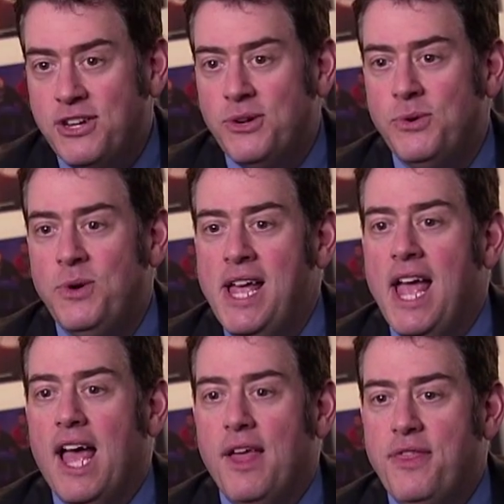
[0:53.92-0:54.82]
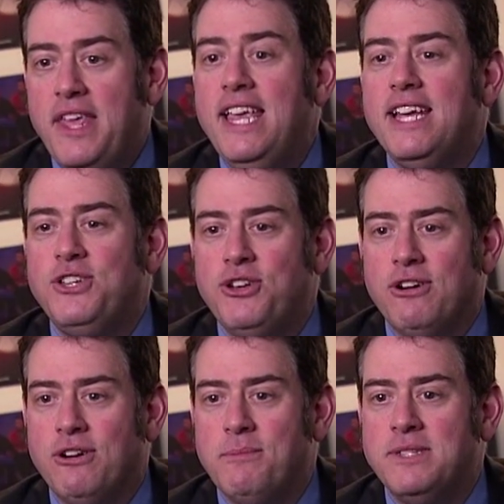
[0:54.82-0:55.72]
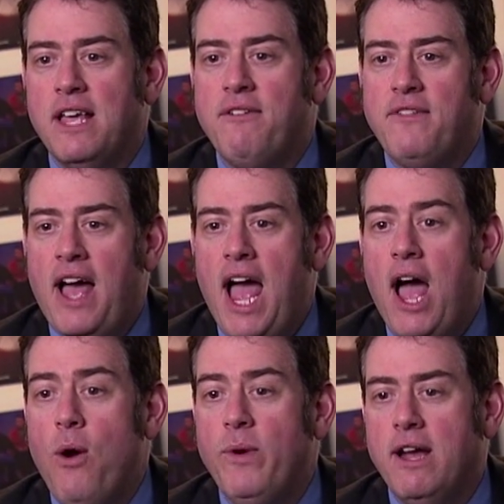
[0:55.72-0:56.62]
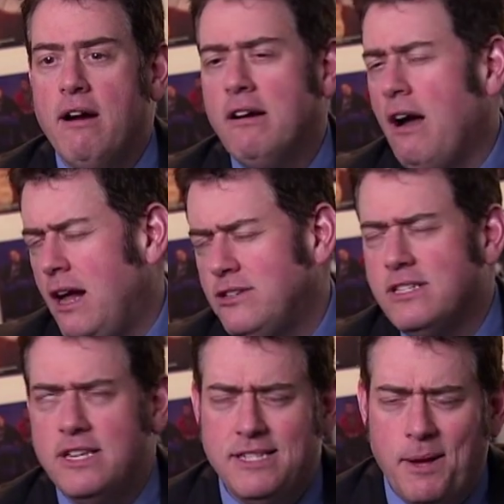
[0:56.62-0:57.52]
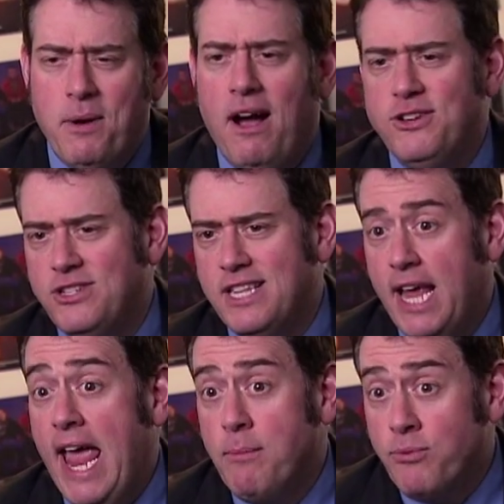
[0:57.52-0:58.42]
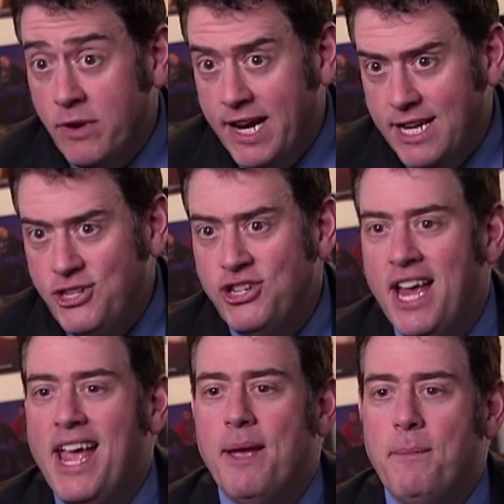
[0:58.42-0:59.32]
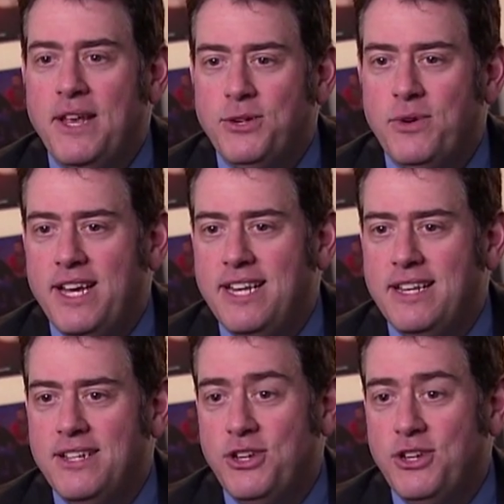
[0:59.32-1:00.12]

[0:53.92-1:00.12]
to think in terms of how we are consciously, subconsciously a bridge between